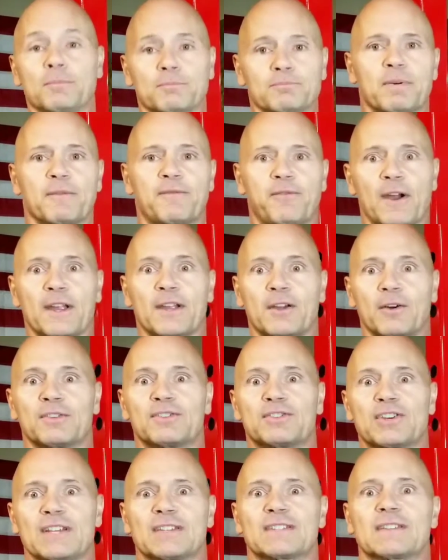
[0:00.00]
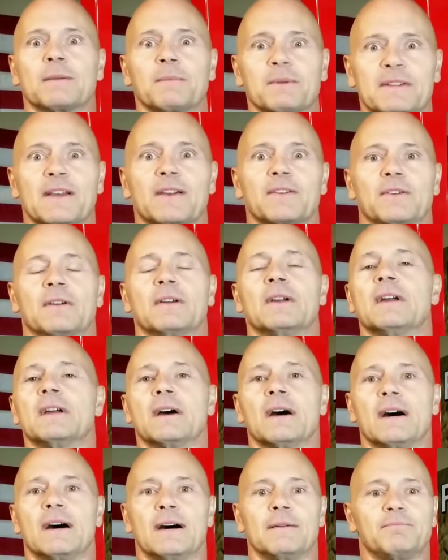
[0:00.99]
before I go to Jason, let me tell you,
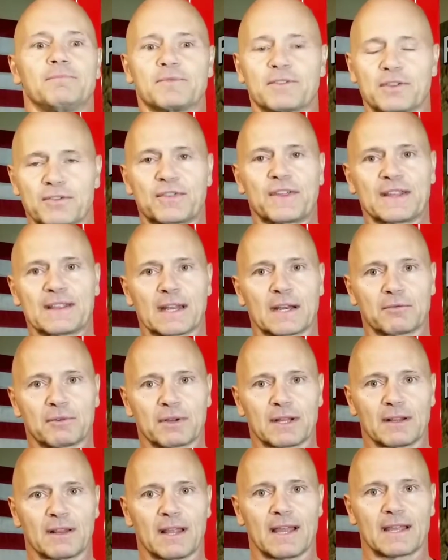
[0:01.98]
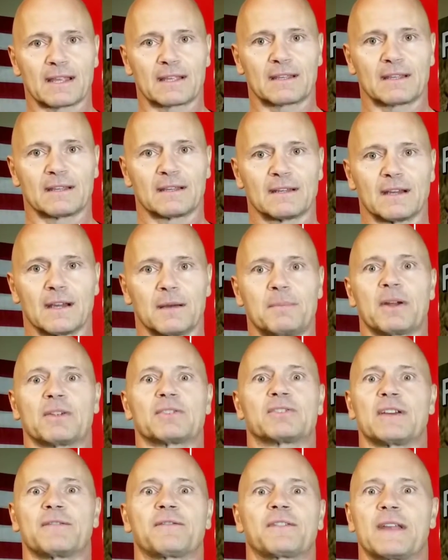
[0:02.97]
the thing that I really like
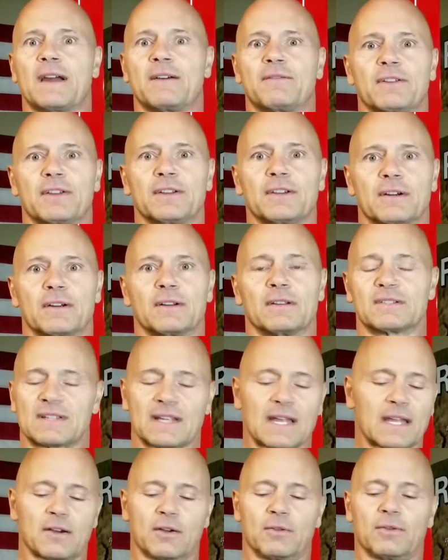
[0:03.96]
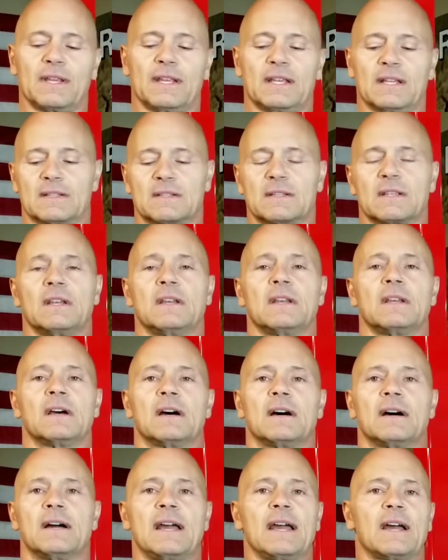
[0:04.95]
about Jeff Cavaliere is not only his
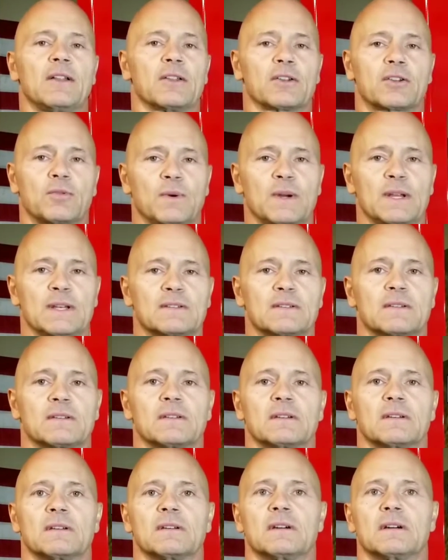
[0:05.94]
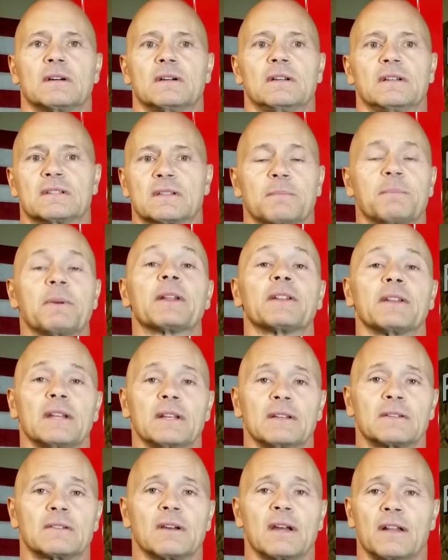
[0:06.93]
his
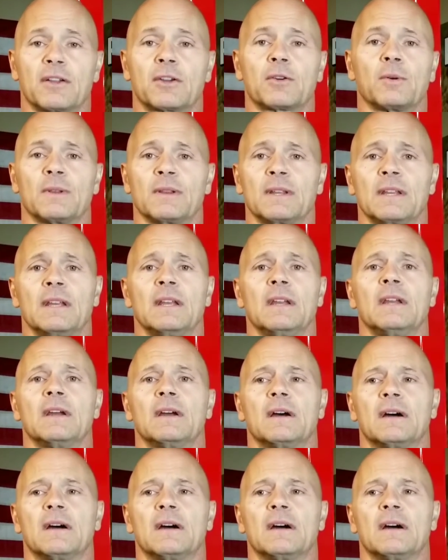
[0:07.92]
ability to eloquently